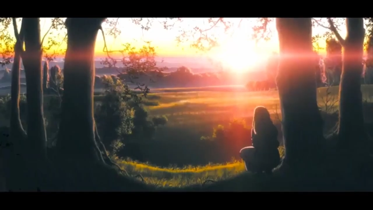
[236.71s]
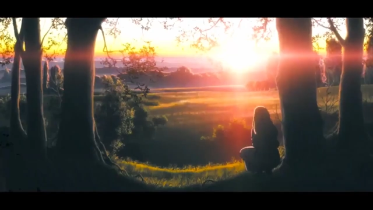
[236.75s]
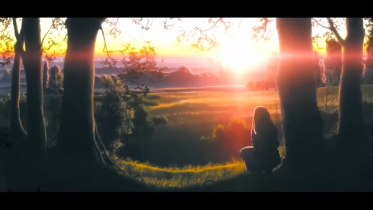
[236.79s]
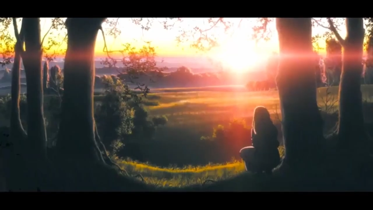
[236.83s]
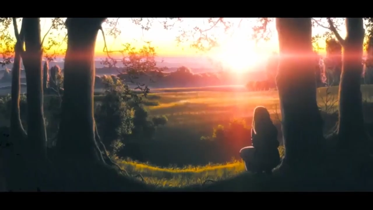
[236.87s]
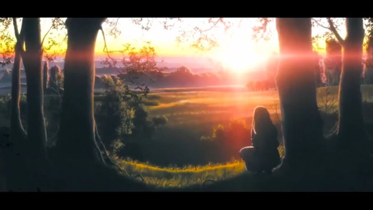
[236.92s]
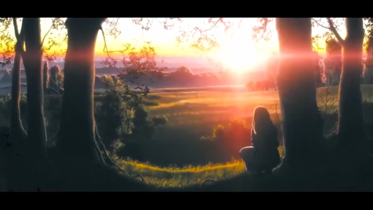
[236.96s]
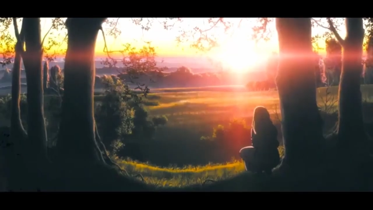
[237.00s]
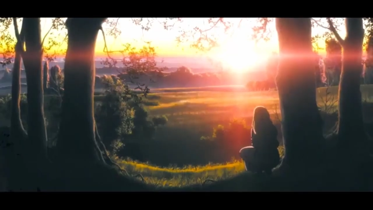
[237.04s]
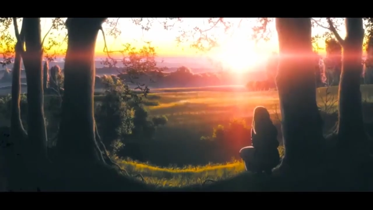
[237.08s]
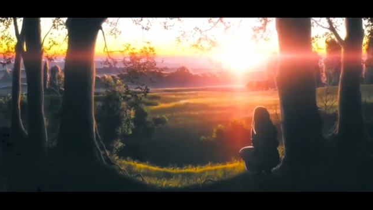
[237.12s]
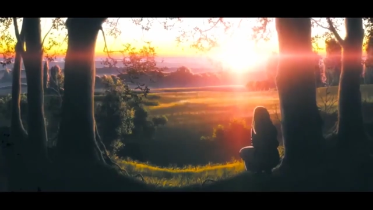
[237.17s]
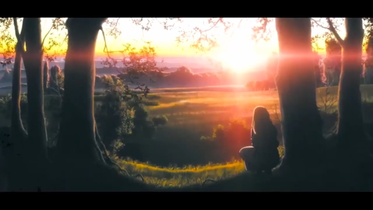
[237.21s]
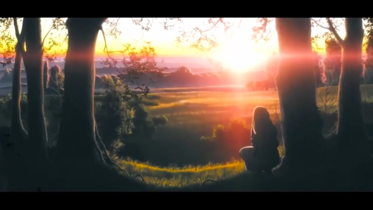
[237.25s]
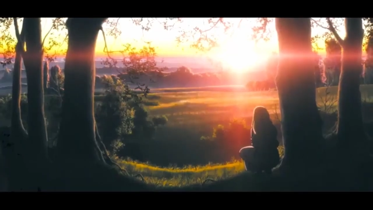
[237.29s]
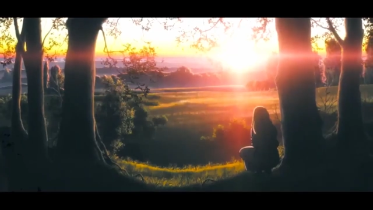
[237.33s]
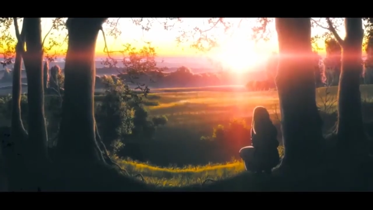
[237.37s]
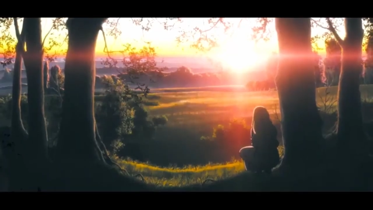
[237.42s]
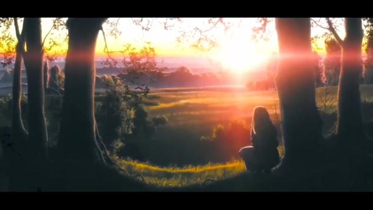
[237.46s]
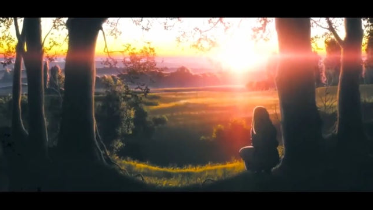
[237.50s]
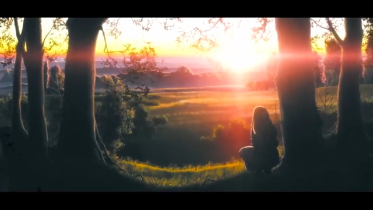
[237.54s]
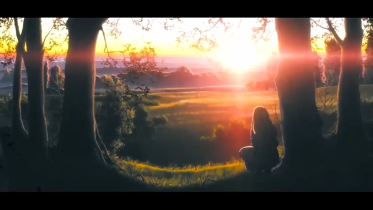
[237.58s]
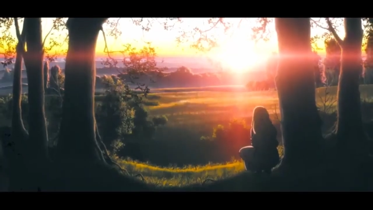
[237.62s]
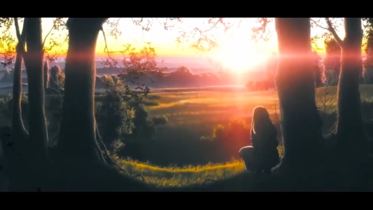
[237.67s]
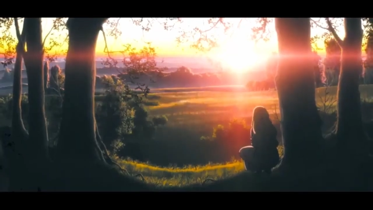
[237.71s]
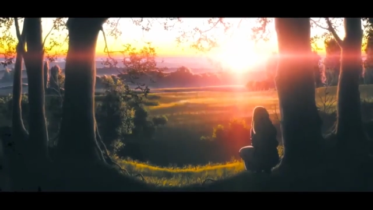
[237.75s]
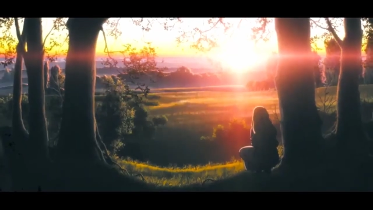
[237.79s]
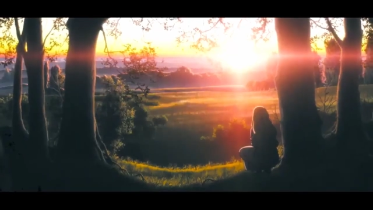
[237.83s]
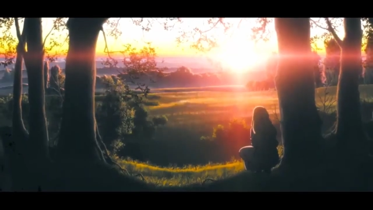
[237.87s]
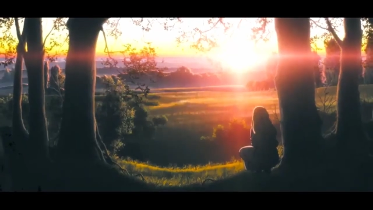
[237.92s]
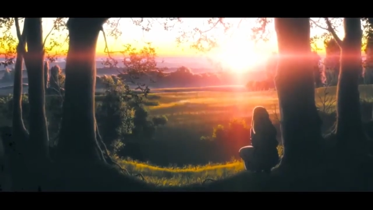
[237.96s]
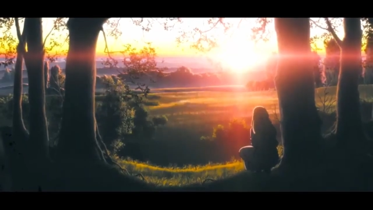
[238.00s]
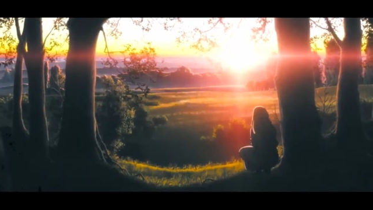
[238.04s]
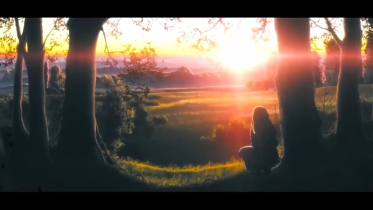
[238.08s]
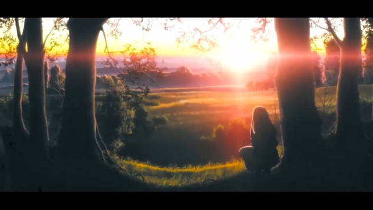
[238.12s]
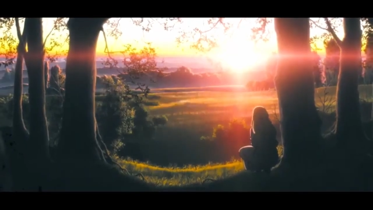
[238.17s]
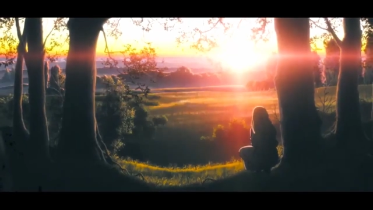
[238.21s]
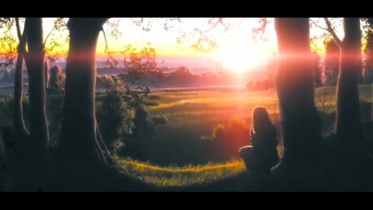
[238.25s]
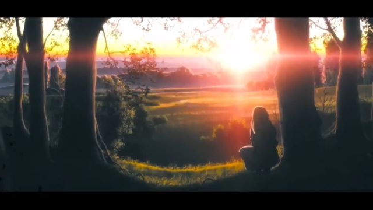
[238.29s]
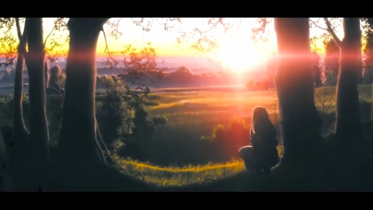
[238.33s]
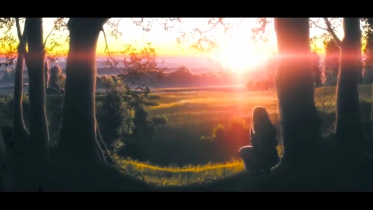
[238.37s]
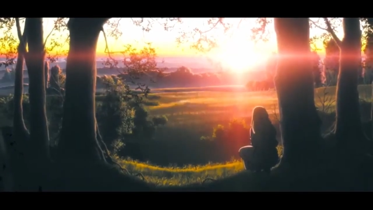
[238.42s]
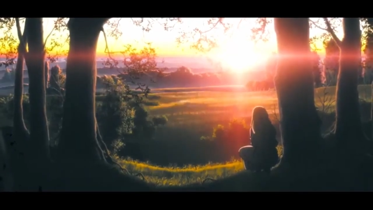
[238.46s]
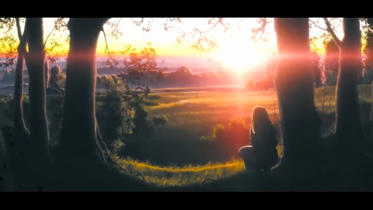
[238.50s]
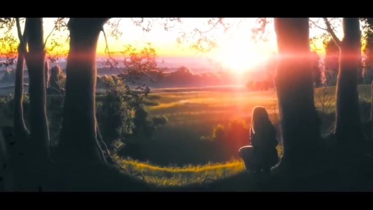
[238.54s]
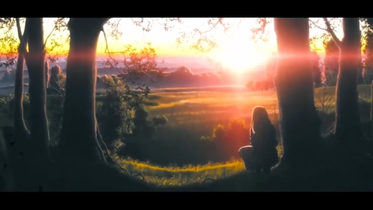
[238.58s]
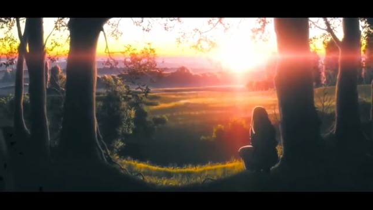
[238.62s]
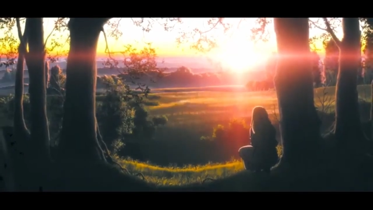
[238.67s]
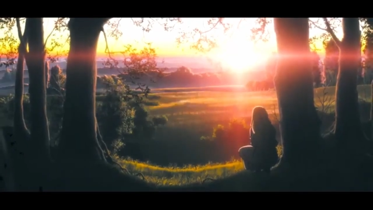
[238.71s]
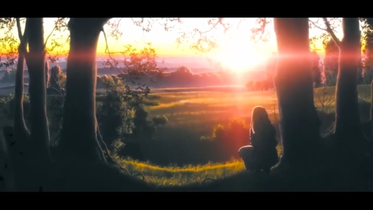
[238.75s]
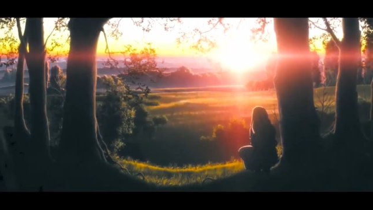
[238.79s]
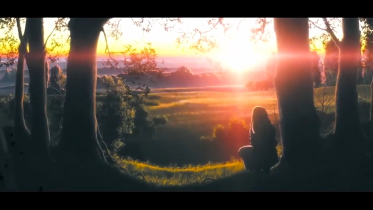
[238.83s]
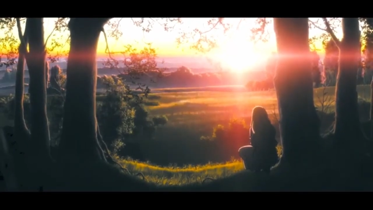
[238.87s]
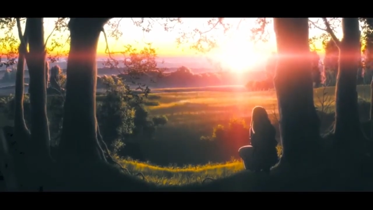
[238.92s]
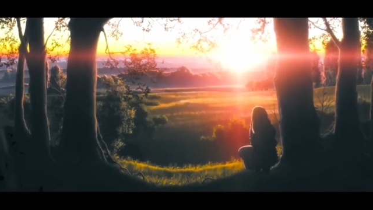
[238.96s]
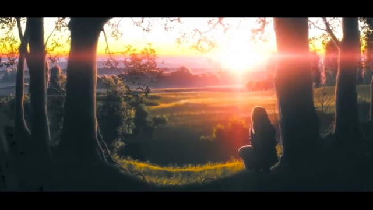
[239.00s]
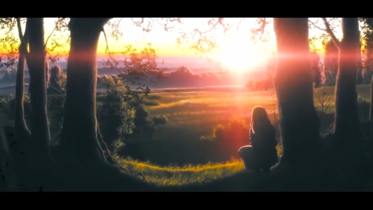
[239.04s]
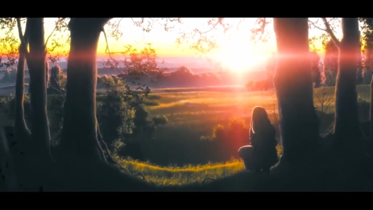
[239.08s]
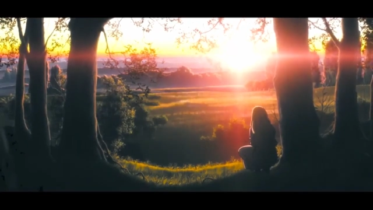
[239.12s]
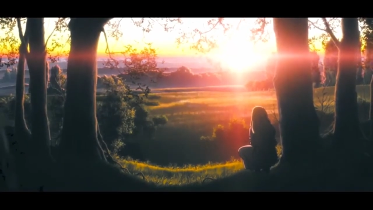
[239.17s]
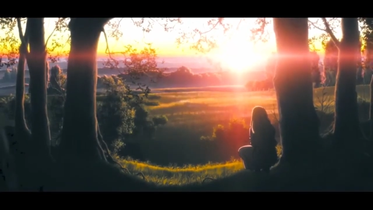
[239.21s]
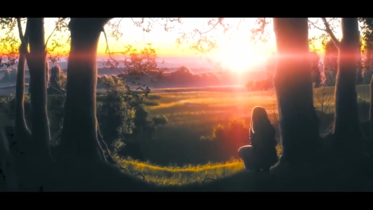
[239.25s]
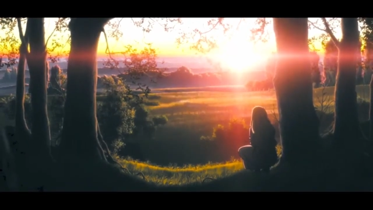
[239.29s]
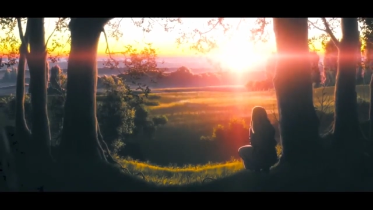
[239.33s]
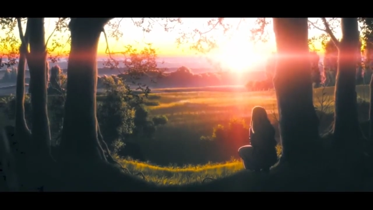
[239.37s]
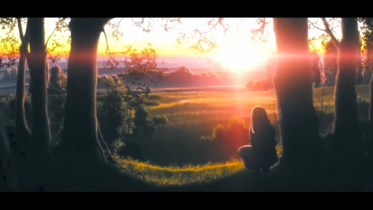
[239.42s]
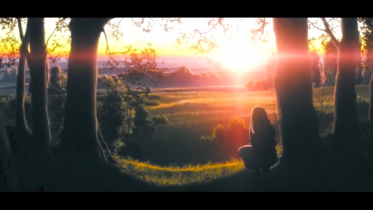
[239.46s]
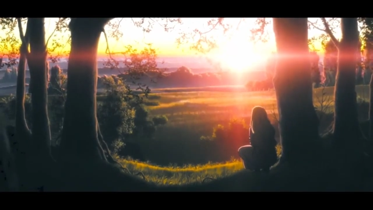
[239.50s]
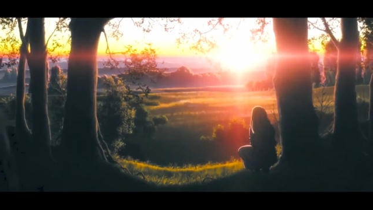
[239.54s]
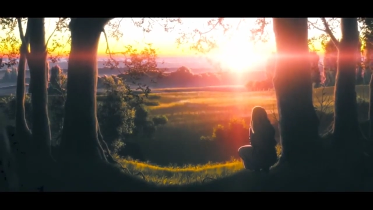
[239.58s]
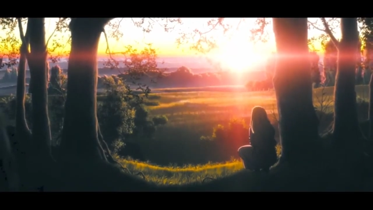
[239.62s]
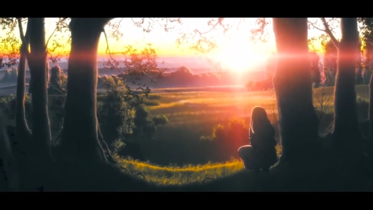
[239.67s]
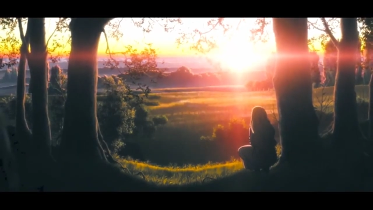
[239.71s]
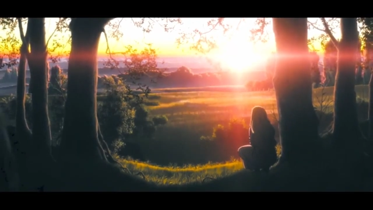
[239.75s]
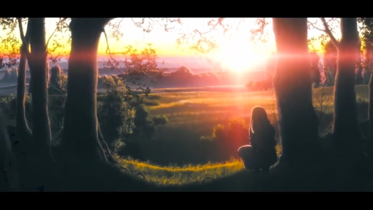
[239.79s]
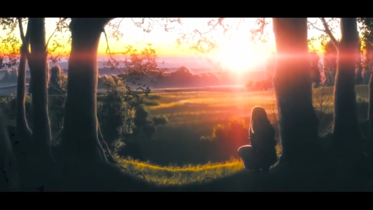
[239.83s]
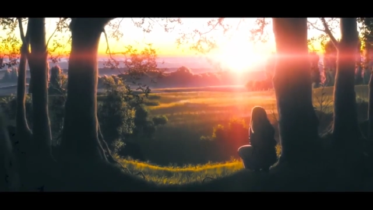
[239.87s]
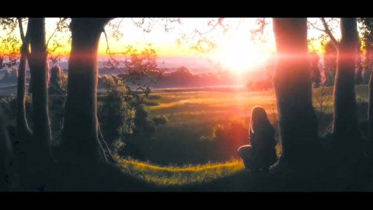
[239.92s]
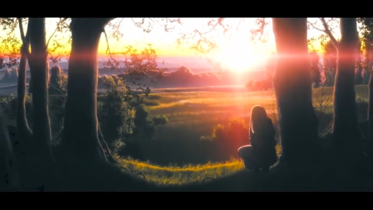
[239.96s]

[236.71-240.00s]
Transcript: No face is visible, so there are no lips to read.